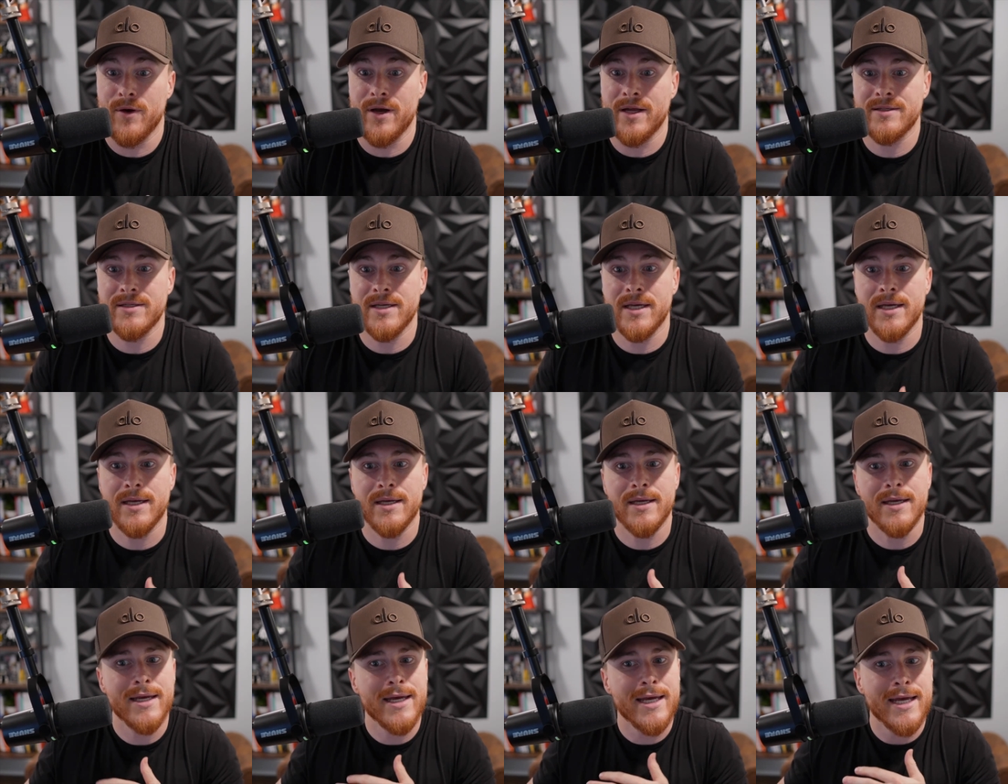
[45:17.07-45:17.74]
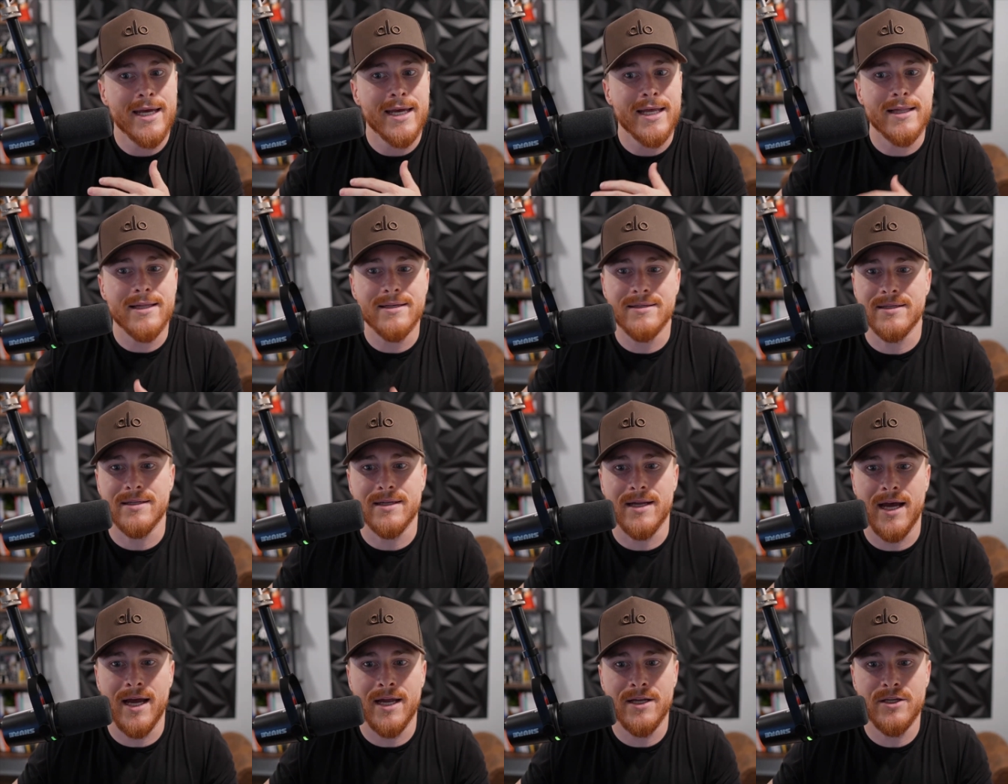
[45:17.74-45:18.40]
It's like,
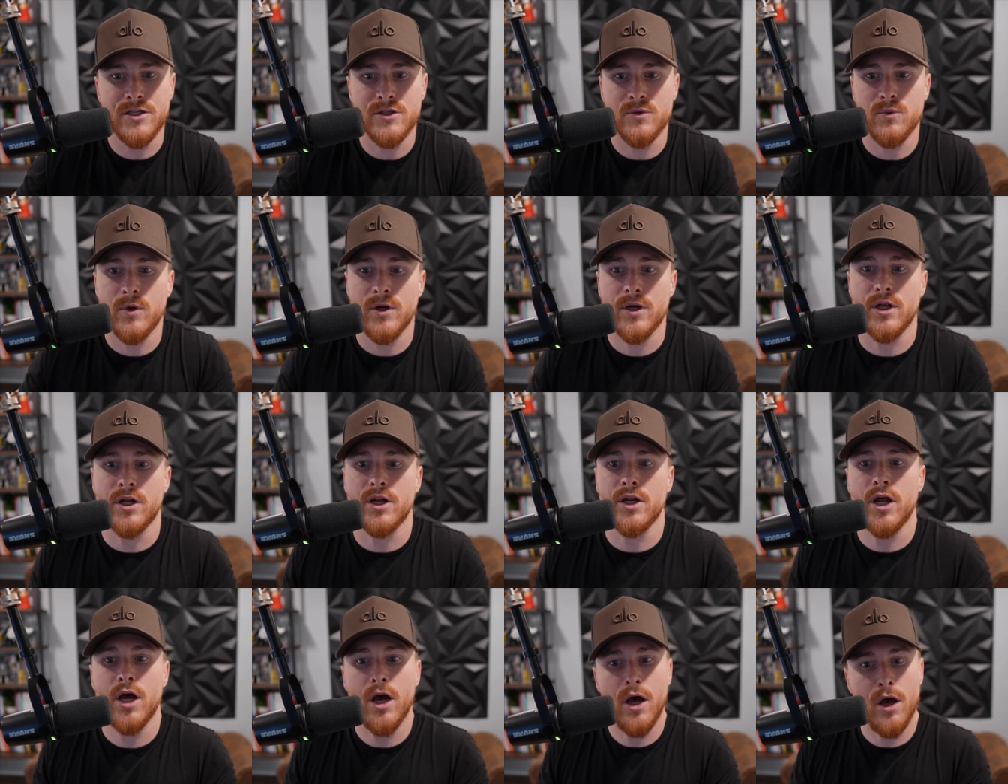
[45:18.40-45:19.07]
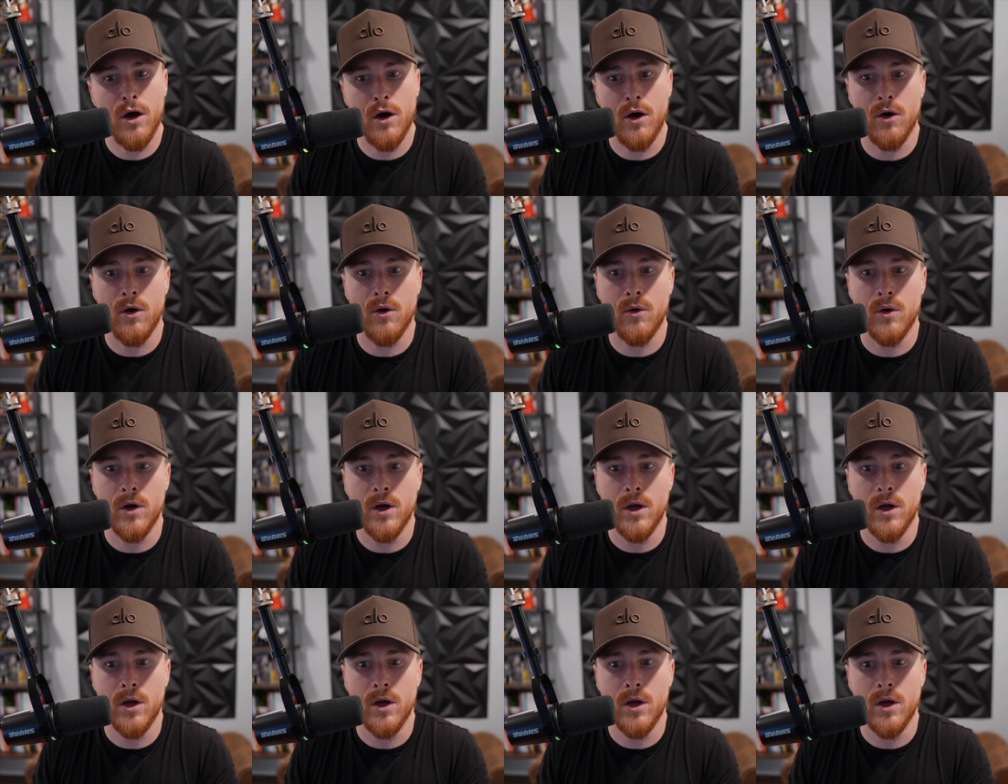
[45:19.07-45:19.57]
listen, I just want to know